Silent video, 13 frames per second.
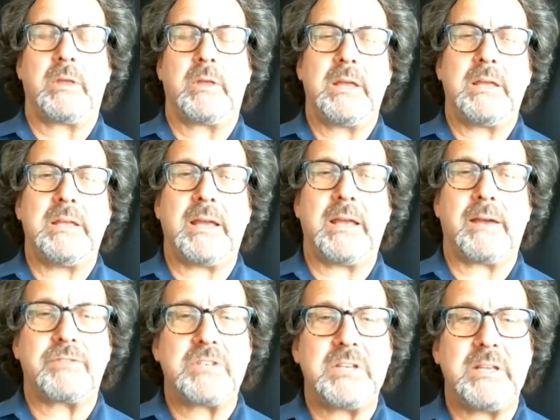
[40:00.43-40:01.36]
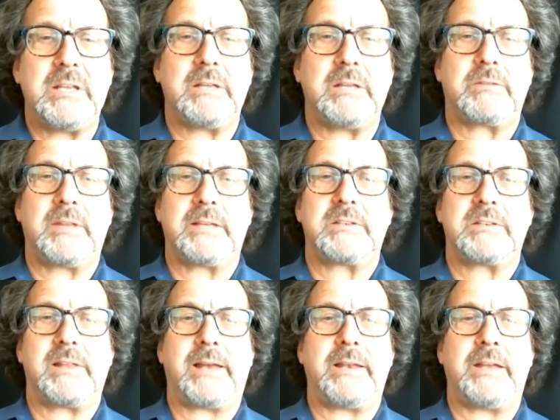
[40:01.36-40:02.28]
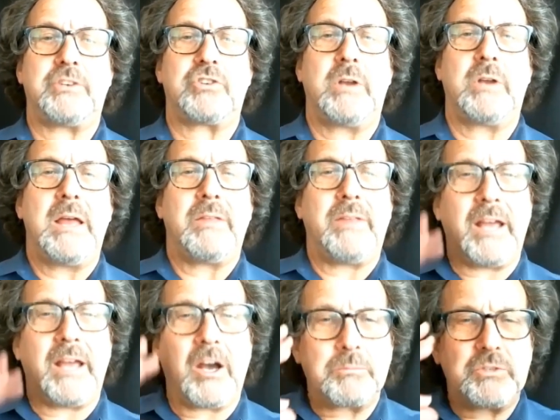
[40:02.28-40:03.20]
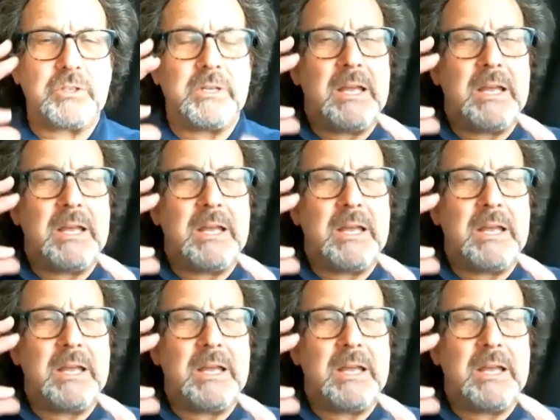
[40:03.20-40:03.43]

EFT and things of that nature that help to